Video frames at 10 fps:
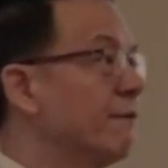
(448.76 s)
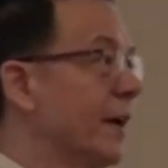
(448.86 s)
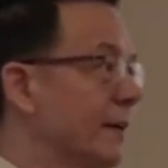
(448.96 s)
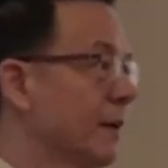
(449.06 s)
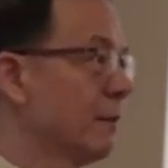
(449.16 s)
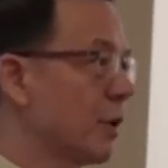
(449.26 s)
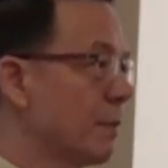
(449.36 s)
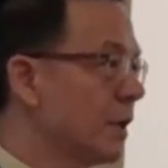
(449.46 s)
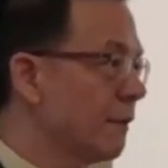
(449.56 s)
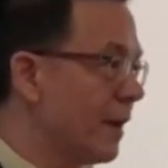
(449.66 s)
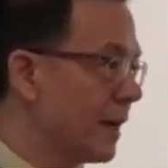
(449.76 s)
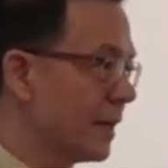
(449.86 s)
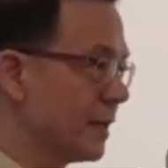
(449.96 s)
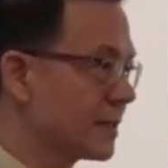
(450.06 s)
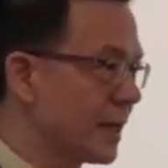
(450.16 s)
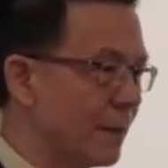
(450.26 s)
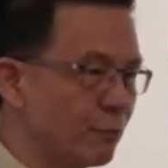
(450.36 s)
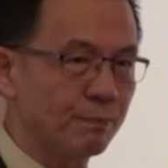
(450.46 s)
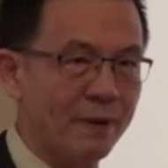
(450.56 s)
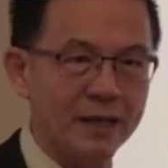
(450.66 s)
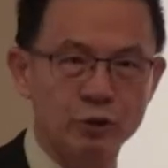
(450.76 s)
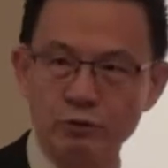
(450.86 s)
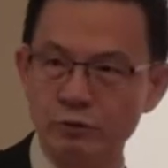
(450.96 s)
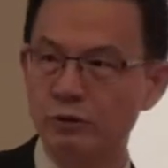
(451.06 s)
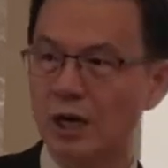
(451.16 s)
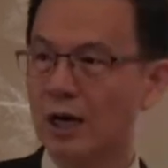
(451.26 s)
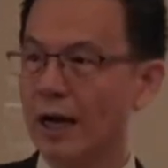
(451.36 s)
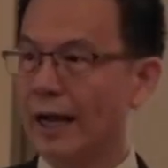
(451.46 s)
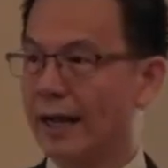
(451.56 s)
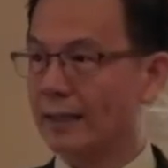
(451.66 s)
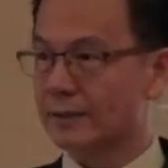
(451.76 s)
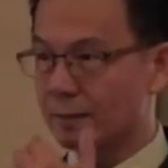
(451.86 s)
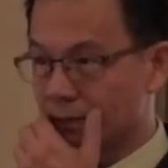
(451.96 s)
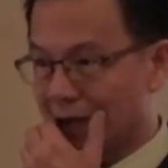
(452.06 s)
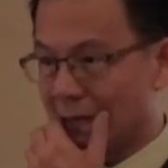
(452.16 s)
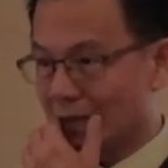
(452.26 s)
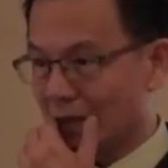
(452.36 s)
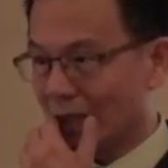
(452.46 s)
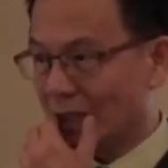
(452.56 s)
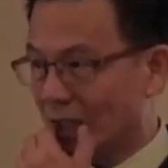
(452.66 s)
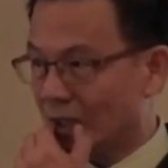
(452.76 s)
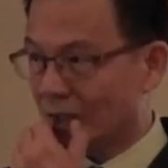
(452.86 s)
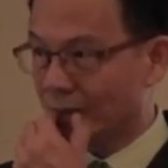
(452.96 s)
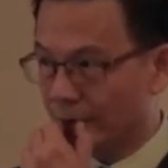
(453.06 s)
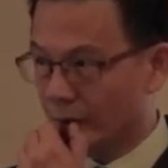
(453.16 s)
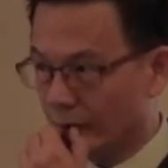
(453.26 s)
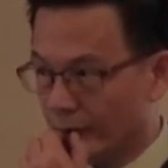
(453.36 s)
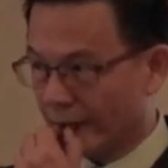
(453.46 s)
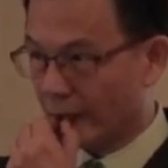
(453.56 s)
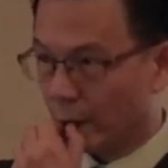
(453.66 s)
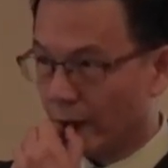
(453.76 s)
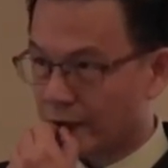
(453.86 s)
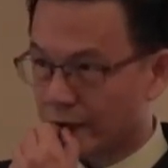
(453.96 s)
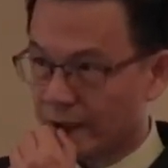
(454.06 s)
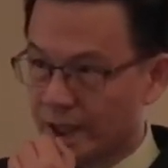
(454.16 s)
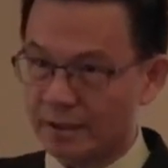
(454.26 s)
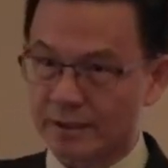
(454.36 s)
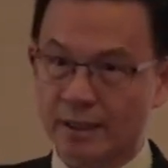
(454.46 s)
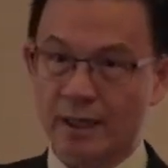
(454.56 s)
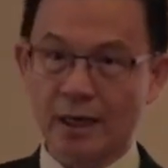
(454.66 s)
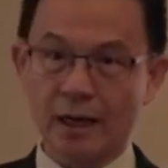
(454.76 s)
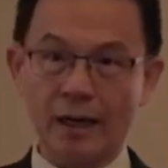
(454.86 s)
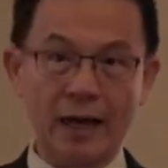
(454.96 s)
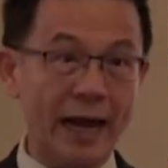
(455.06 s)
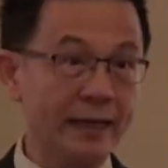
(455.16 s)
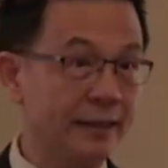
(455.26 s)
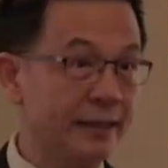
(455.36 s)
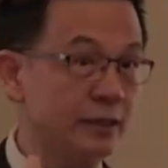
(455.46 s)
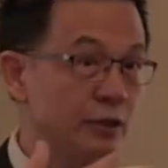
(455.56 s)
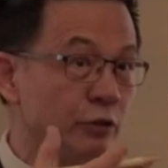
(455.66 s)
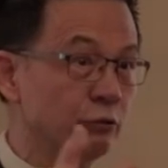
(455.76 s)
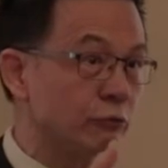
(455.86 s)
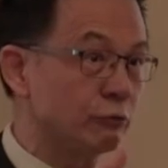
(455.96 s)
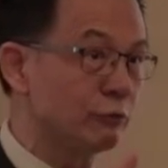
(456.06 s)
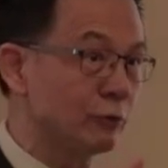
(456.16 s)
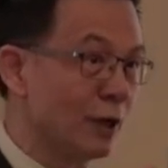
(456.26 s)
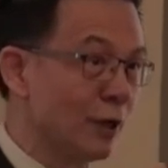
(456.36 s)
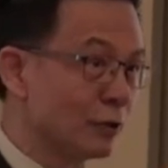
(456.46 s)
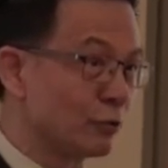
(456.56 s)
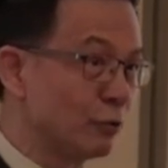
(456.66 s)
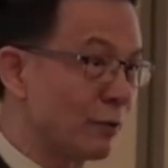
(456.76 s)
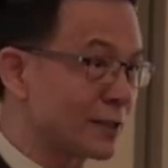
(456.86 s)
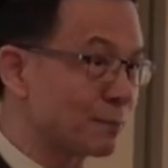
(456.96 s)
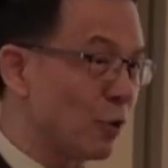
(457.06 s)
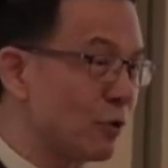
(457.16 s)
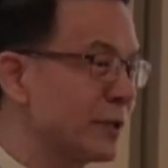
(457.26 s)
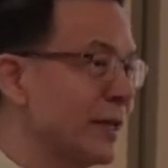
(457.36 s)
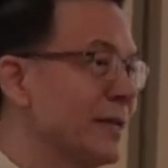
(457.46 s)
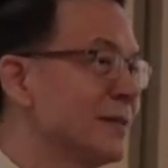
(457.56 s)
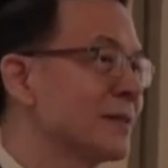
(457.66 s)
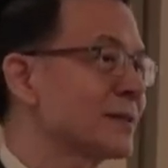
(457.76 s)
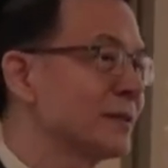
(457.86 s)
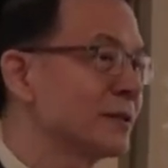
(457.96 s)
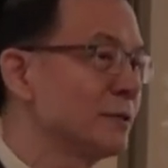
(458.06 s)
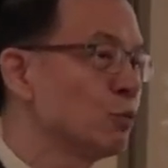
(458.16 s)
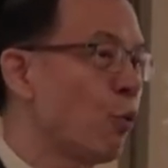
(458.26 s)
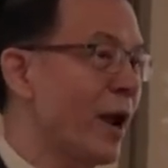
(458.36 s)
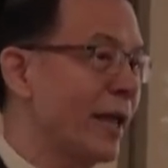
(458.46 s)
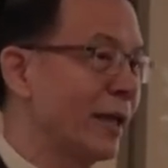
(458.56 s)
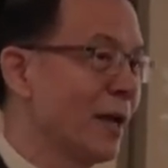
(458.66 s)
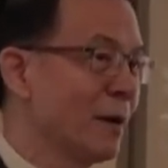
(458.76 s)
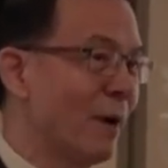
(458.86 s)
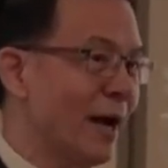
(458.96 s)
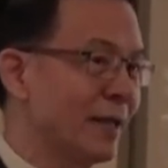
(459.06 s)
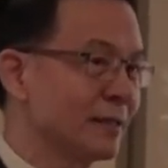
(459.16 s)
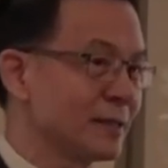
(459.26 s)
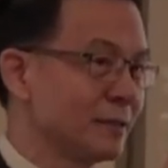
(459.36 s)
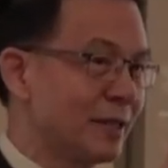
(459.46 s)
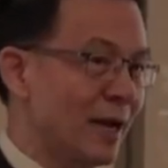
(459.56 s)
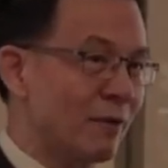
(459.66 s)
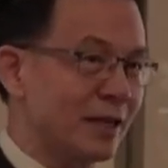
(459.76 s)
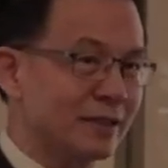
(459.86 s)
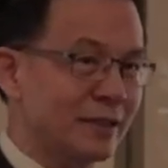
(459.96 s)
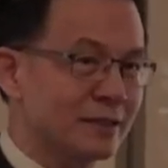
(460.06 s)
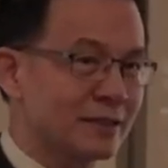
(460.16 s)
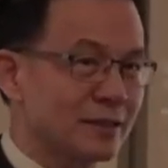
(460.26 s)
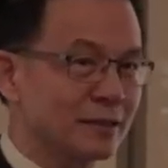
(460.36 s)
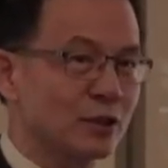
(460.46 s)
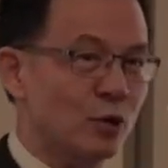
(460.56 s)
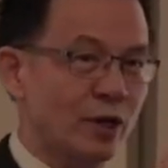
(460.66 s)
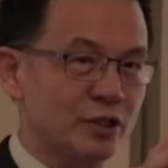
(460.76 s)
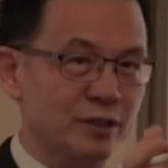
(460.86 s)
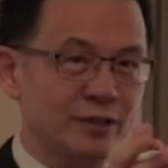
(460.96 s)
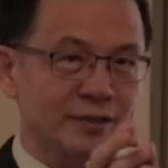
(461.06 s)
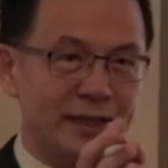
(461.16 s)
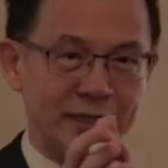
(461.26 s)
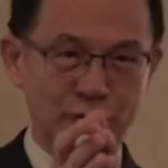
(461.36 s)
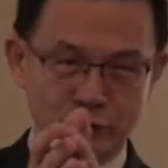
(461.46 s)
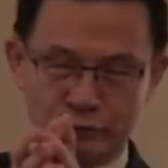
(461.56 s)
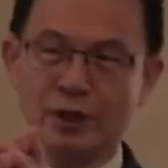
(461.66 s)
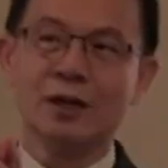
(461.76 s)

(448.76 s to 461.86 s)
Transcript: effect. Priming effect is I prepare you. And sometimes in interview, in questions, I lead you to respond in a certain way by directing certain questions at you.